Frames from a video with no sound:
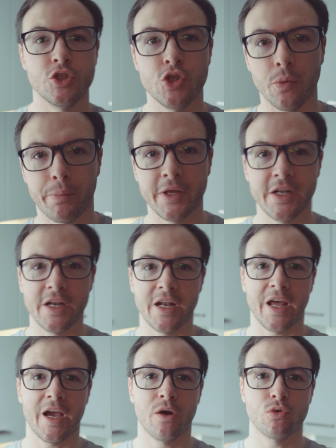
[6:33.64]
jumping in and
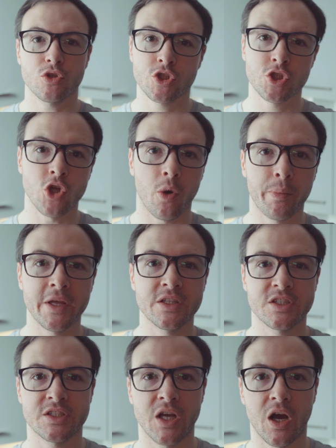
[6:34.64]
out, stopping,
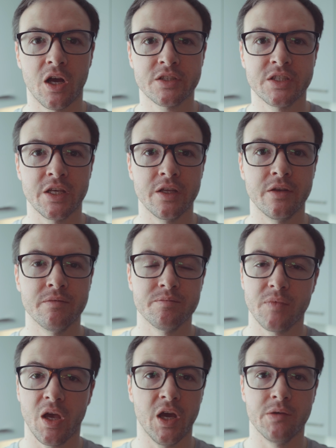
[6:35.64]
starting.
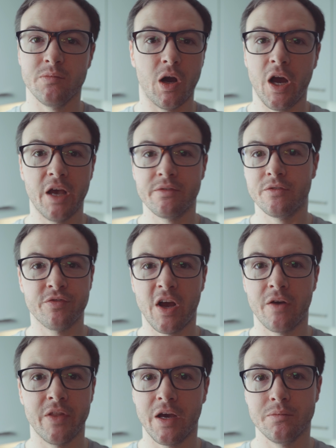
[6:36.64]
I haven't
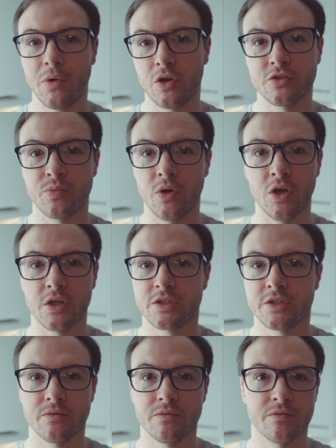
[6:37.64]
found that. Mine's
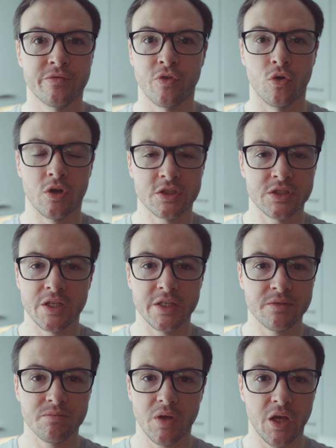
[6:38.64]
worked
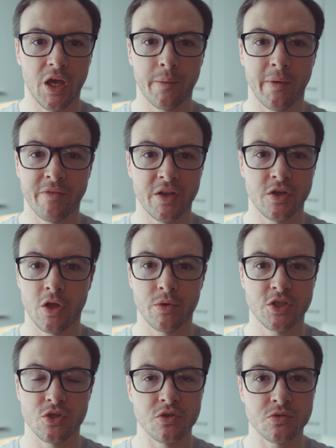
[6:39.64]
flawlessly. I've had no
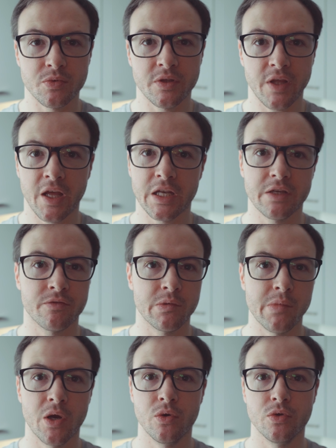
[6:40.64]
issues with any of the
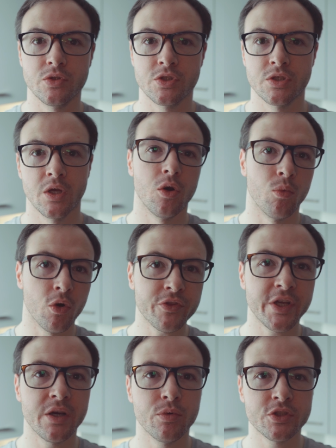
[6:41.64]
modes. One
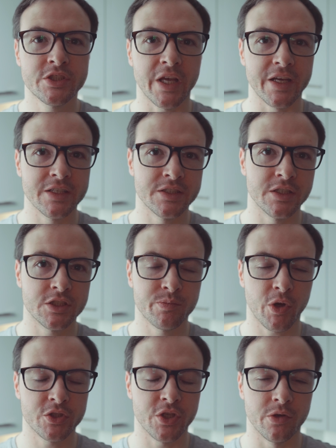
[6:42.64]
thing I would say is in
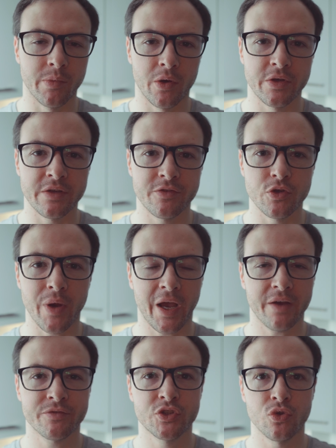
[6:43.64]
espresso mode, if you
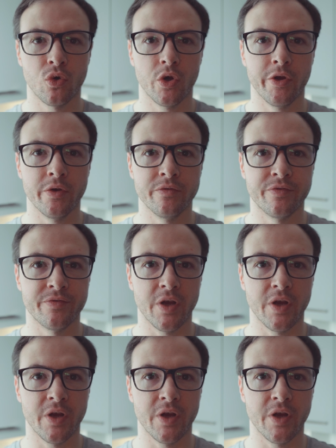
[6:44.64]
have sort of,